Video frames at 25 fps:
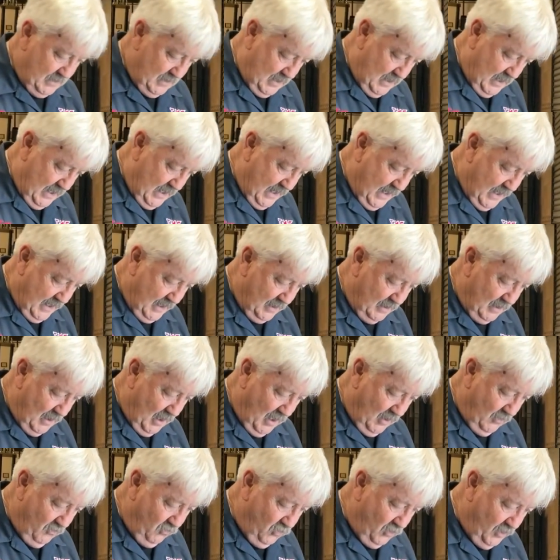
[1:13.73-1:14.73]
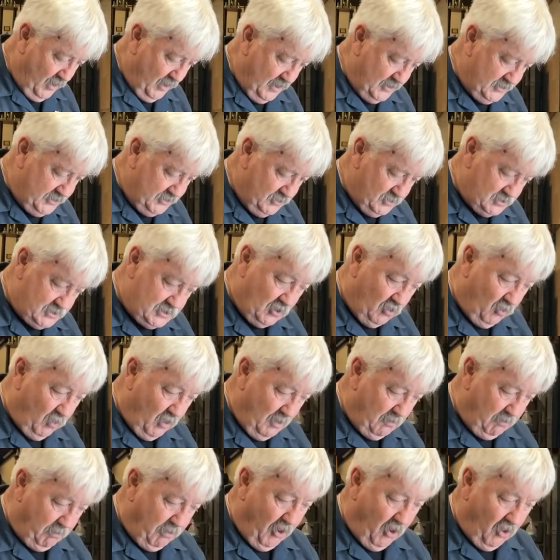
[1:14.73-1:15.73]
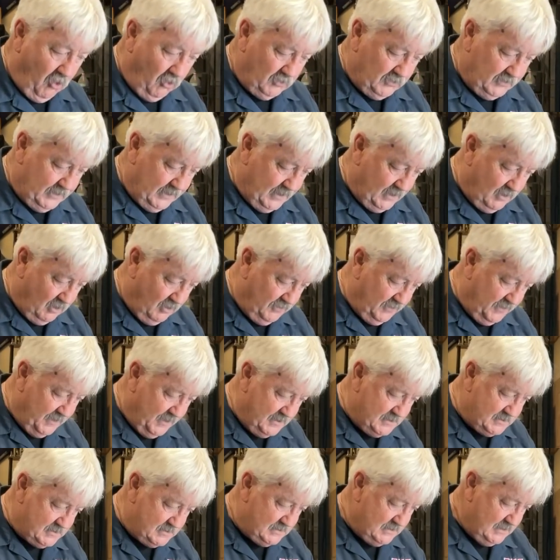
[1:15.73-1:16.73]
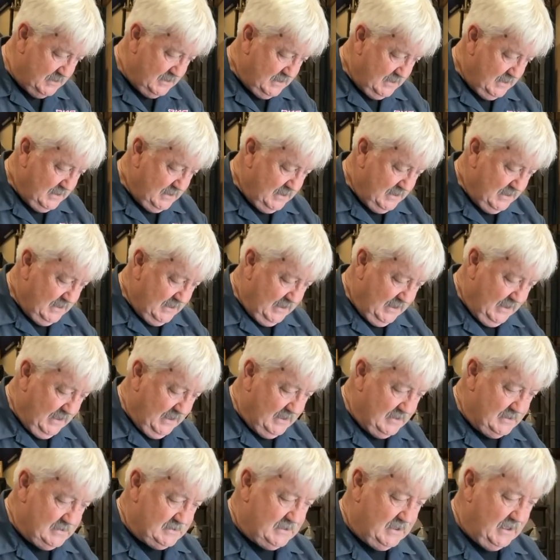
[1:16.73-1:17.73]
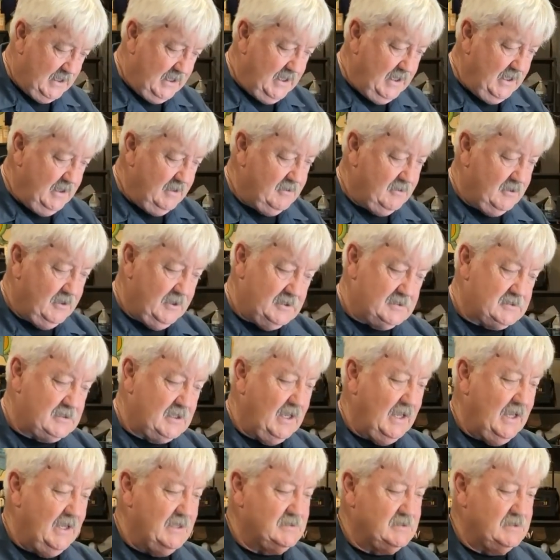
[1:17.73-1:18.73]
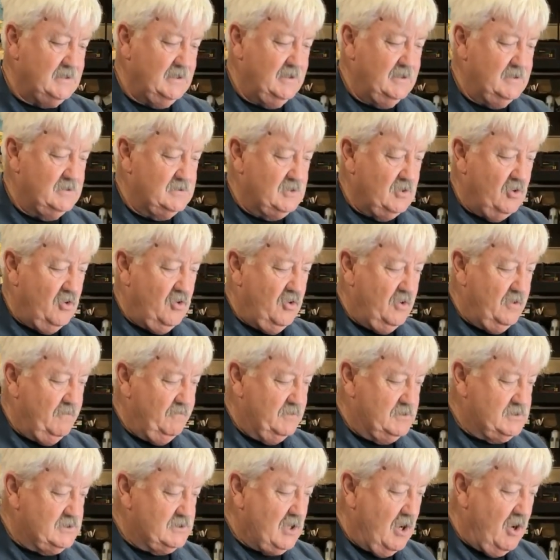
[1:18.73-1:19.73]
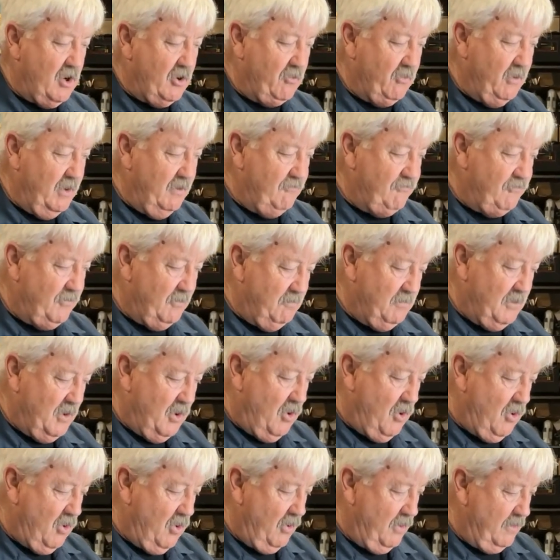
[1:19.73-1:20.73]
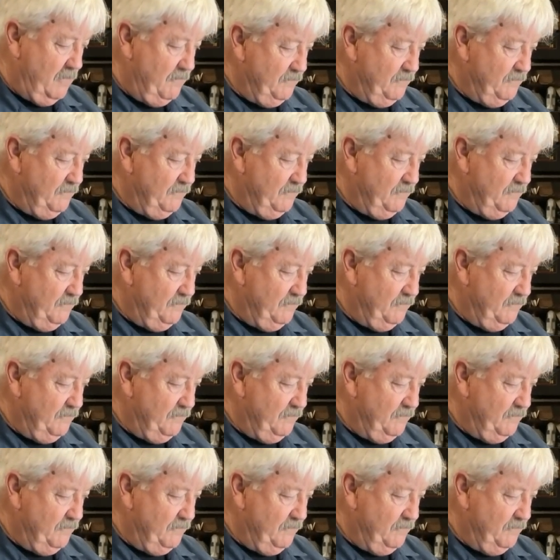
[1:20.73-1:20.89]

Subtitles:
And I wanted you, so what Paul did on this is this lesson is on soldering from the heart.